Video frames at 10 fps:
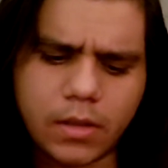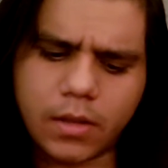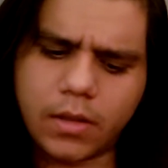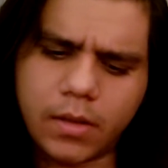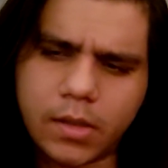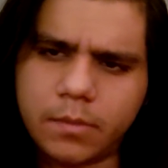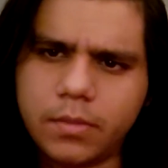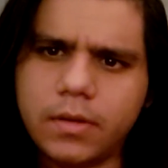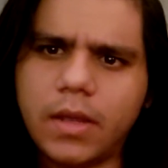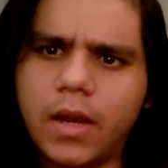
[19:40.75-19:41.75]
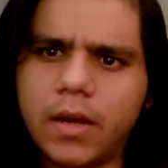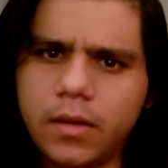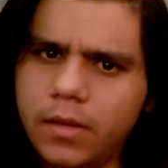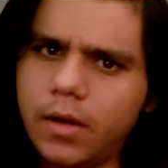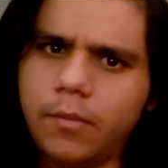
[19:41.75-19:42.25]
uh,
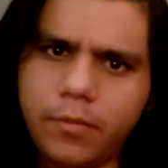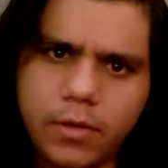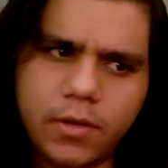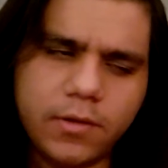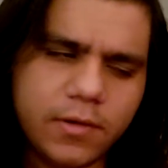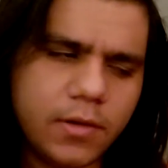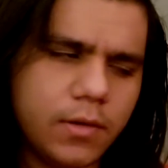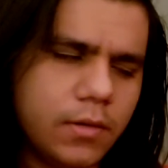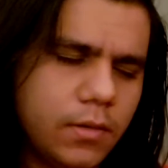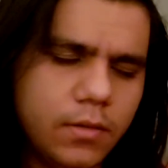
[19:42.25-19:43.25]
pretend that I'm realistic.